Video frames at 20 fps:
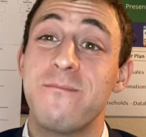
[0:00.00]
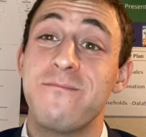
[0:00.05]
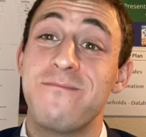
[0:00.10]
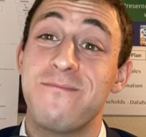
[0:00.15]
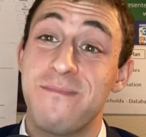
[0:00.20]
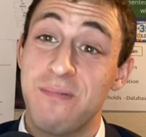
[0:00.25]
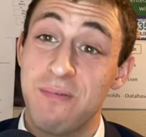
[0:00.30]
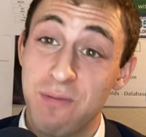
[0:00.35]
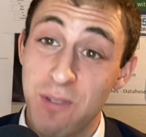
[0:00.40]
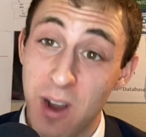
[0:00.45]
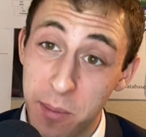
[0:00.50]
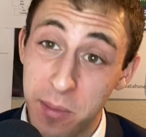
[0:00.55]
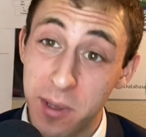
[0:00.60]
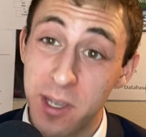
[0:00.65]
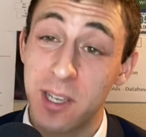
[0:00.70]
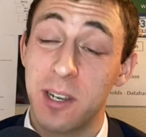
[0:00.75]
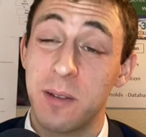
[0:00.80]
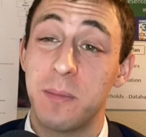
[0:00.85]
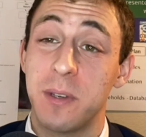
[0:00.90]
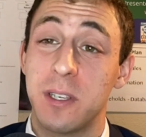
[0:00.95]
probably
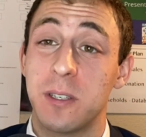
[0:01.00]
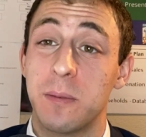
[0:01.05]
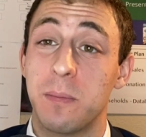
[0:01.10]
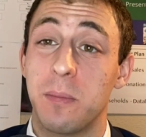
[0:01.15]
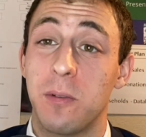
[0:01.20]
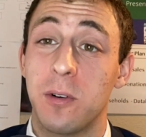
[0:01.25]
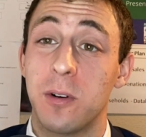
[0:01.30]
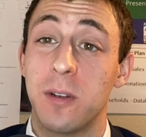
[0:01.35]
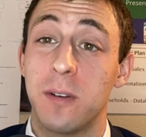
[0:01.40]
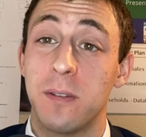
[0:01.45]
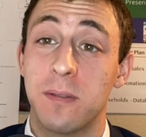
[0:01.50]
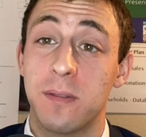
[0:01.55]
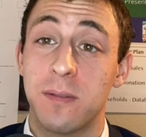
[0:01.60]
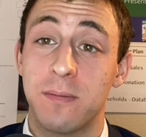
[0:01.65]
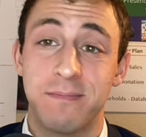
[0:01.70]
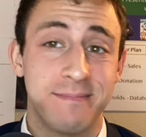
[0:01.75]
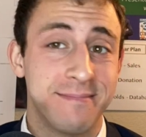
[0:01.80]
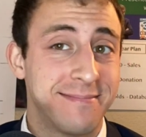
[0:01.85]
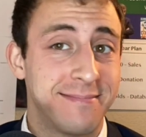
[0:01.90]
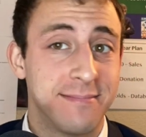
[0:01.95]
going to be supportive.
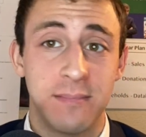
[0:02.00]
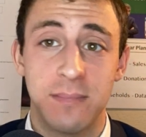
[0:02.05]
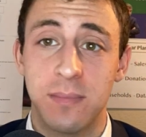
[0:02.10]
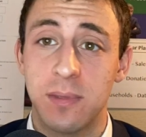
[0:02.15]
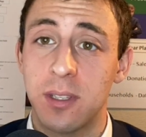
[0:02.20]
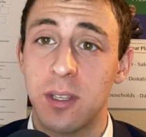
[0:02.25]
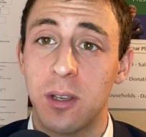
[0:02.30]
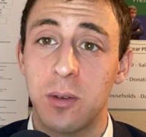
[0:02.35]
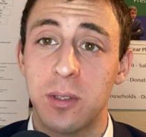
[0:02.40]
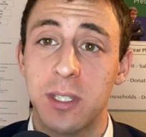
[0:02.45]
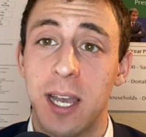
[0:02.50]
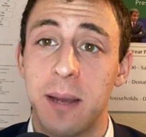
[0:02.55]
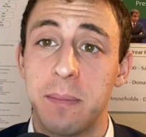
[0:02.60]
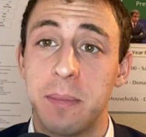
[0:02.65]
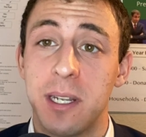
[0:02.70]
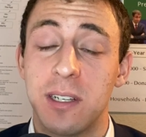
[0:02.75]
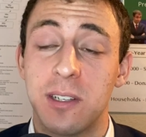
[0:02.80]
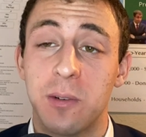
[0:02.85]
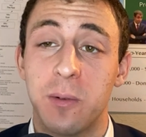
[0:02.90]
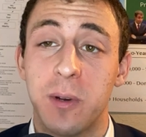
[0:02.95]
No time
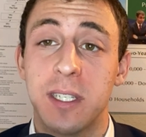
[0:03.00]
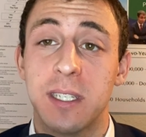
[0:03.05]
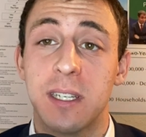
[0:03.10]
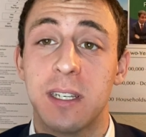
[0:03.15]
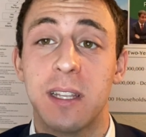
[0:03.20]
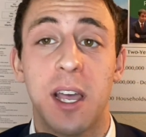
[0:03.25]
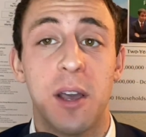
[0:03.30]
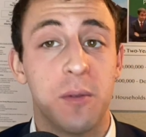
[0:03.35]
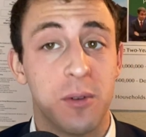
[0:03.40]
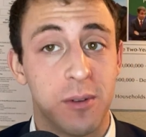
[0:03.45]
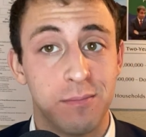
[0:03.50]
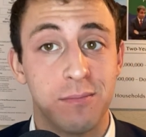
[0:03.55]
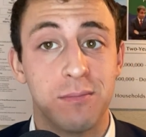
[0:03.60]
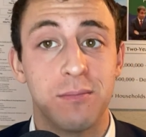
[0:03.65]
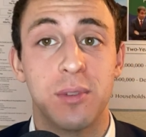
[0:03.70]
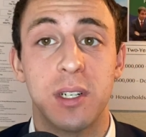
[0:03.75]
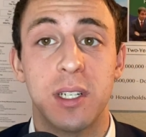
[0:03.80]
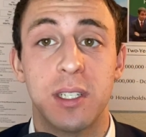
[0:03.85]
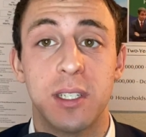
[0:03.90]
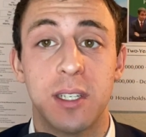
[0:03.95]
needed to waste on that one.
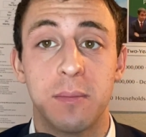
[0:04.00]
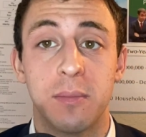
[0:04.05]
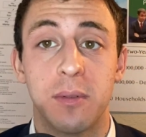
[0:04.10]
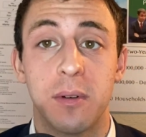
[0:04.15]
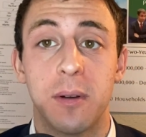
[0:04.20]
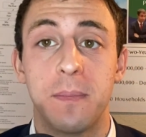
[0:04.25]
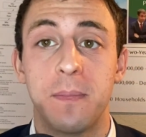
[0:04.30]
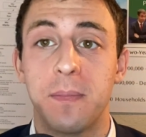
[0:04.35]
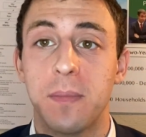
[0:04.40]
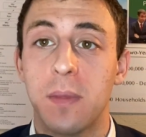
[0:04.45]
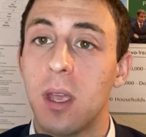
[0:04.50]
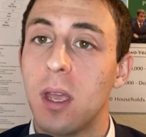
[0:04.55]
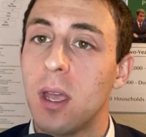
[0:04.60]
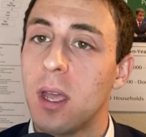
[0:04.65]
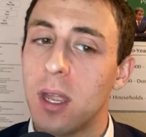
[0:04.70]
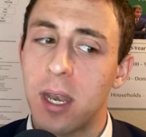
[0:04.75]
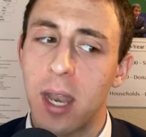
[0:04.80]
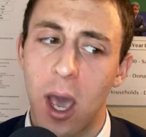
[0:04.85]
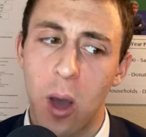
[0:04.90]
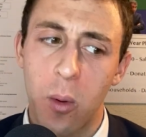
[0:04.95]
Pretty simple.
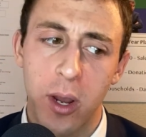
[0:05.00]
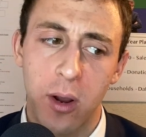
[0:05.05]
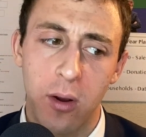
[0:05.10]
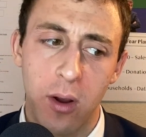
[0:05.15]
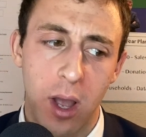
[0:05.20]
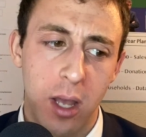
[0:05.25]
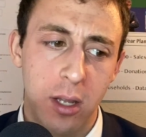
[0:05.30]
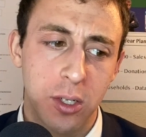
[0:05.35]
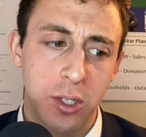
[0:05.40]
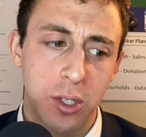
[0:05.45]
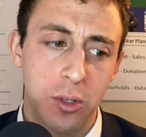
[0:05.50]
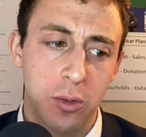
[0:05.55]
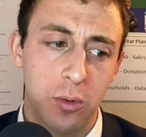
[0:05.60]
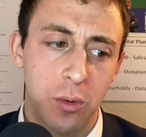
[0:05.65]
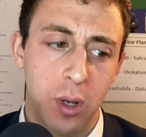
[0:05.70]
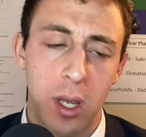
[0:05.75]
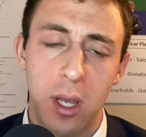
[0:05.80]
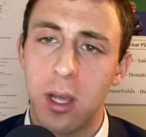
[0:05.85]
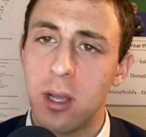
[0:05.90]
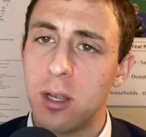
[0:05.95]
Now we are on to
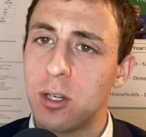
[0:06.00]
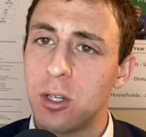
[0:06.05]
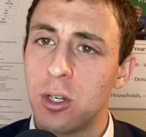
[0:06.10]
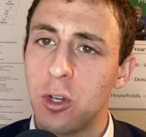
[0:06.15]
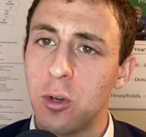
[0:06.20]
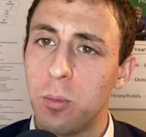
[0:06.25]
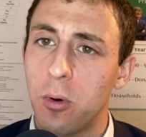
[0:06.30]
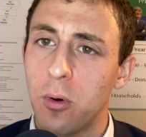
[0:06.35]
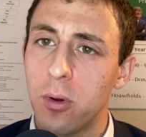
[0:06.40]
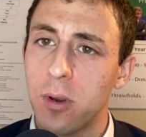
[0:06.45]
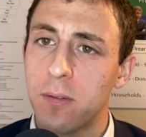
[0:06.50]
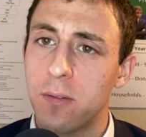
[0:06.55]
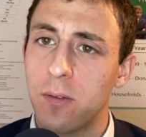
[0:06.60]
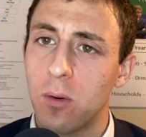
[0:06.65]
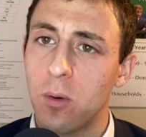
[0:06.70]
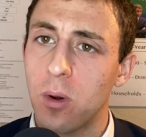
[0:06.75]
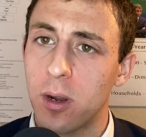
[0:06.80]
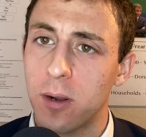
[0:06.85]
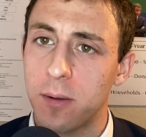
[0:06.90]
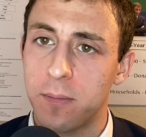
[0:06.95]

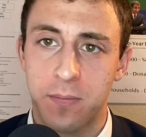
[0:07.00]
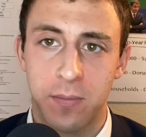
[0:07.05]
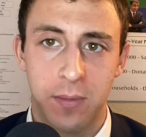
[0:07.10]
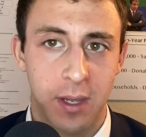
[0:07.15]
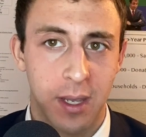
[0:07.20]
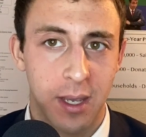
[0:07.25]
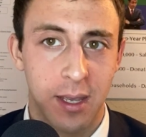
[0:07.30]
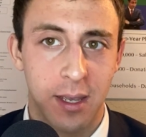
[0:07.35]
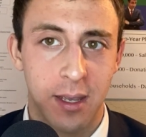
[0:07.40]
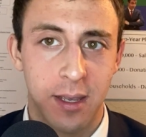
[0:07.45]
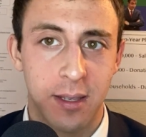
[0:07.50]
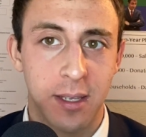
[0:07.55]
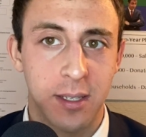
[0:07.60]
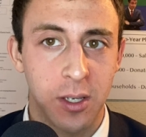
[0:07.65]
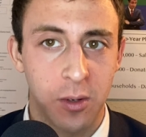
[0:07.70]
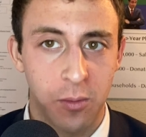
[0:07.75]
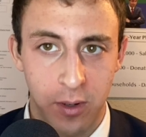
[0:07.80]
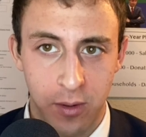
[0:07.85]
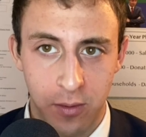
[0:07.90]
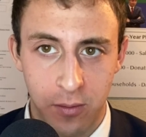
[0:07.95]
2.4. So
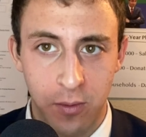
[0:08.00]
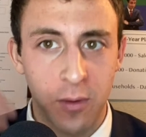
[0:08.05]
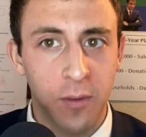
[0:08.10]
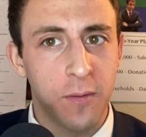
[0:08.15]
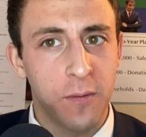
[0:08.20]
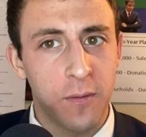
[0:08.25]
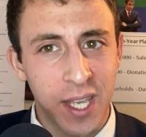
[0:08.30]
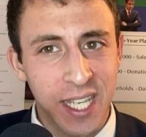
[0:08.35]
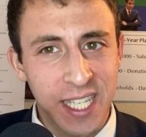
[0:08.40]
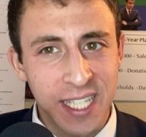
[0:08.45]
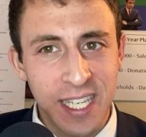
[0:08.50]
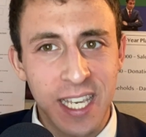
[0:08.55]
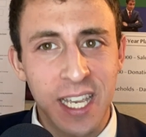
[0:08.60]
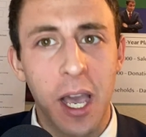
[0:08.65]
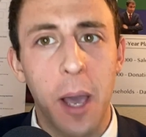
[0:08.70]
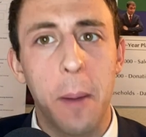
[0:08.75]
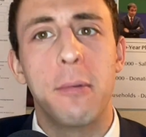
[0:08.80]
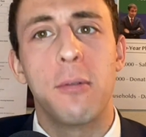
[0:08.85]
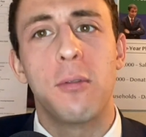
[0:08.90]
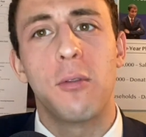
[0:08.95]
we're fixing
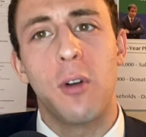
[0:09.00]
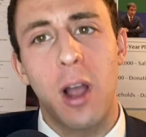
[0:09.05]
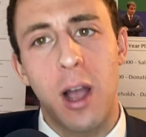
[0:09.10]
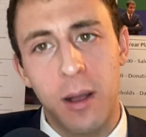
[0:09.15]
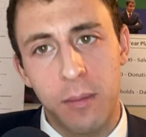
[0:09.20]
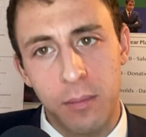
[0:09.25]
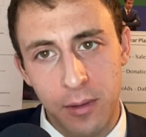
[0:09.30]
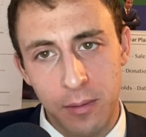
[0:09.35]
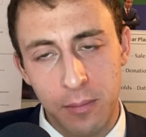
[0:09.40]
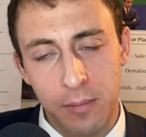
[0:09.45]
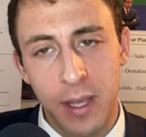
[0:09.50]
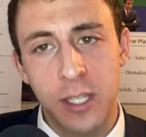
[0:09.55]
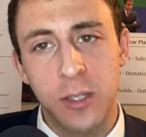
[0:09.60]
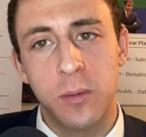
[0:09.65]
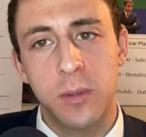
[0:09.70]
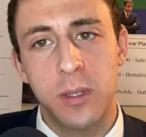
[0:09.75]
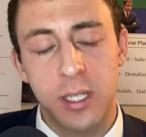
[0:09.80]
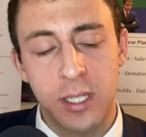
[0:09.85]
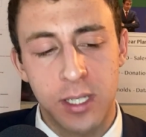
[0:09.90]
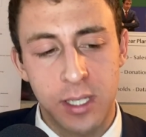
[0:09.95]
a problem. That's
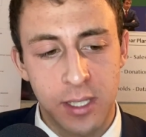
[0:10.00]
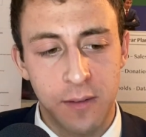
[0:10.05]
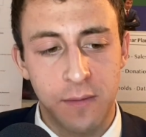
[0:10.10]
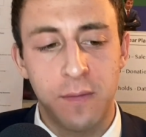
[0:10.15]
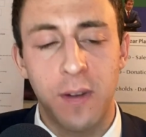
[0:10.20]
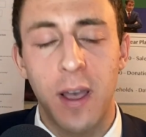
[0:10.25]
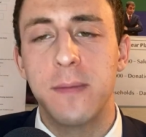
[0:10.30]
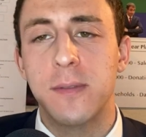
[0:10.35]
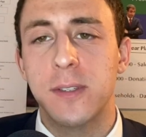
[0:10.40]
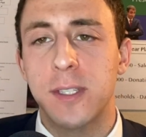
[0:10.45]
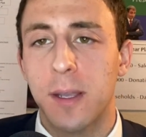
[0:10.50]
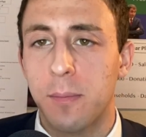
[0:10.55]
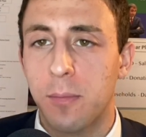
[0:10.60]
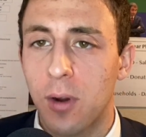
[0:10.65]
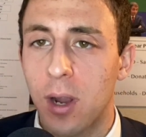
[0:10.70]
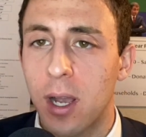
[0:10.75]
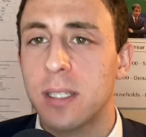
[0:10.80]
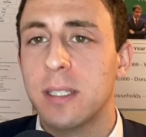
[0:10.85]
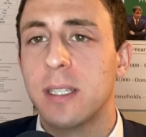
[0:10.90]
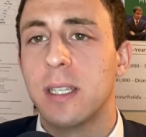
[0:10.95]
what this is, the 5-step
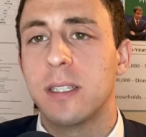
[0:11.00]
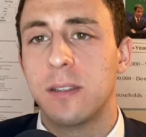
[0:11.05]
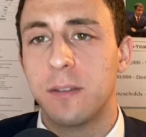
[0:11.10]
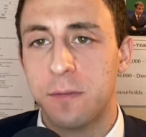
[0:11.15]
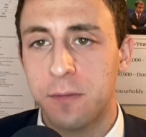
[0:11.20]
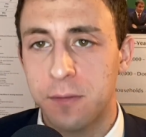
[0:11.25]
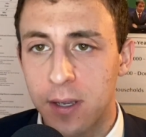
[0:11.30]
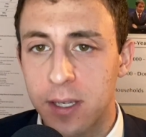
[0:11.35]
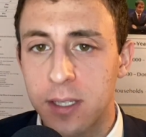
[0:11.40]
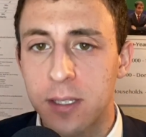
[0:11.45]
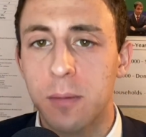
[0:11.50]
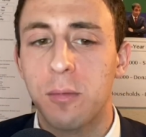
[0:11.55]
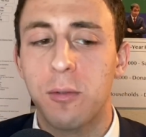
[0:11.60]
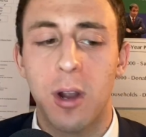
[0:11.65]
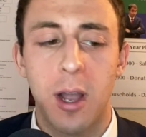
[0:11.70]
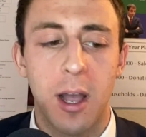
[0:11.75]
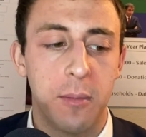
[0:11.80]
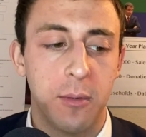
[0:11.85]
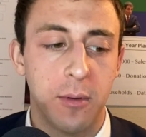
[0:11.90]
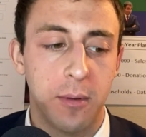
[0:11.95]
process to fix a
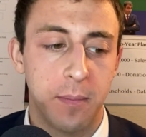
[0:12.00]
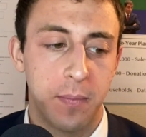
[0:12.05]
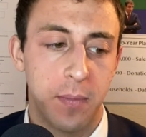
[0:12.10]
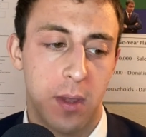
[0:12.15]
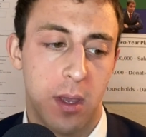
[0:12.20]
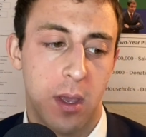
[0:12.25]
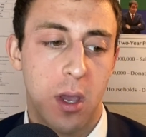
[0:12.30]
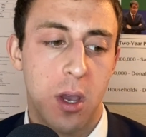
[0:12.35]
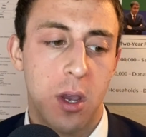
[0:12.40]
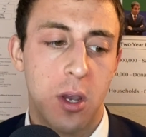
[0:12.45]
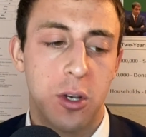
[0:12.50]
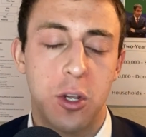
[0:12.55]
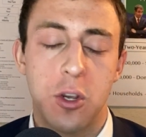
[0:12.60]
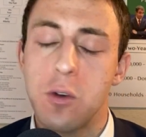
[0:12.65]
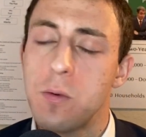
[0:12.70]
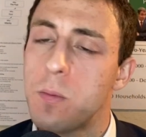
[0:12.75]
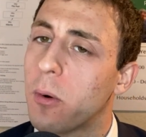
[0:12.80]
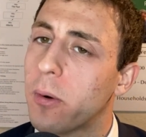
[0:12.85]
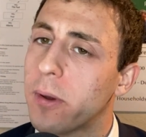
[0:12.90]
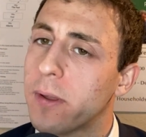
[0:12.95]
problem.
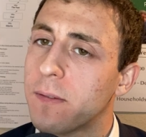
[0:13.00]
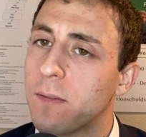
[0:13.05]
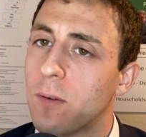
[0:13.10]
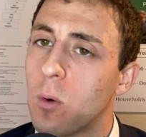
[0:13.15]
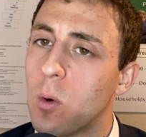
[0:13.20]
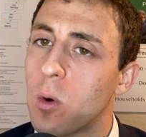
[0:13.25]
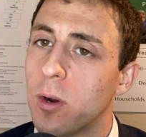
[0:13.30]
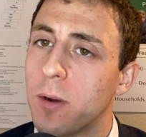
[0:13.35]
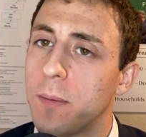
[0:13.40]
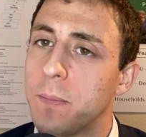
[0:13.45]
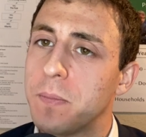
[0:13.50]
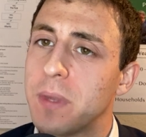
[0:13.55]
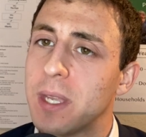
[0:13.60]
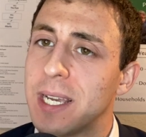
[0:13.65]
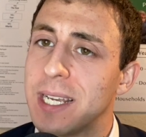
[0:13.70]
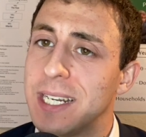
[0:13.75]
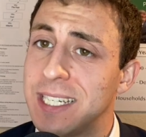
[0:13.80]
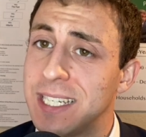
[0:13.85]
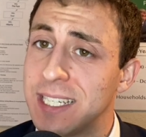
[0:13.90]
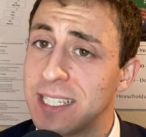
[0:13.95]
2.4,
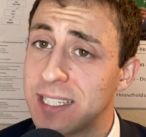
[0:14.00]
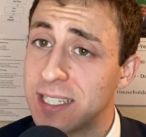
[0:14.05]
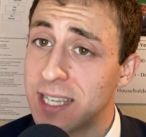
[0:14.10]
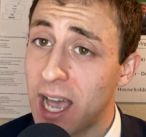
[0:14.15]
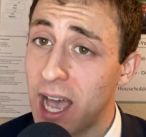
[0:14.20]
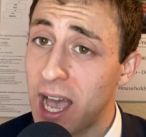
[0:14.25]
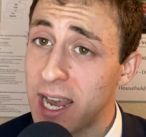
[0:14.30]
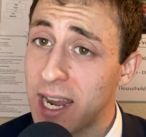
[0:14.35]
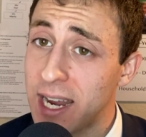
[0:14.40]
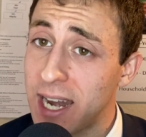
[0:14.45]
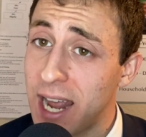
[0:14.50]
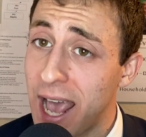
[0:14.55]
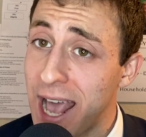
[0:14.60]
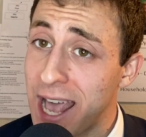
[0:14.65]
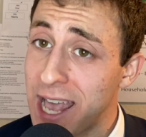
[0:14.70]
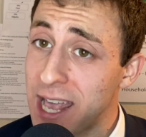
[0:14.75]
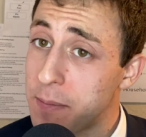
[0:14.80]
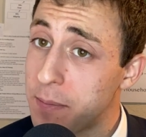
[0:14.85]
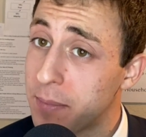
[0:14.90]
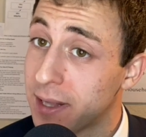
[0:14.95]
design
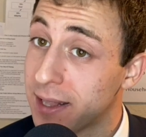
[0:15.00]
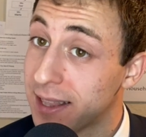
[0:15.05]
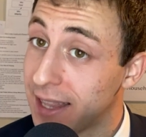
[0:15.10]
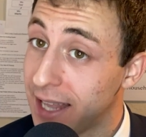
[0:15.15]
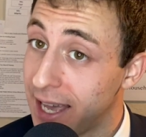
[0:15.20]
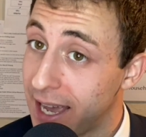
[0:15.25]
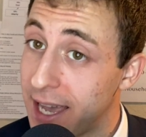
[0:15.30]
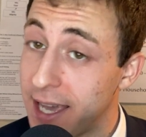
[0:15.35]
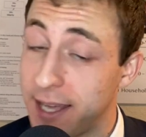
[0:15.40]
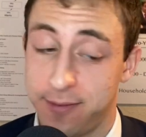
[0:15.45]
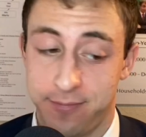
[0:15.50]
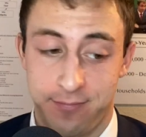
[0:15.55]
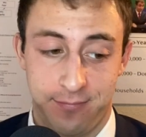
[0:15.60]
a plan.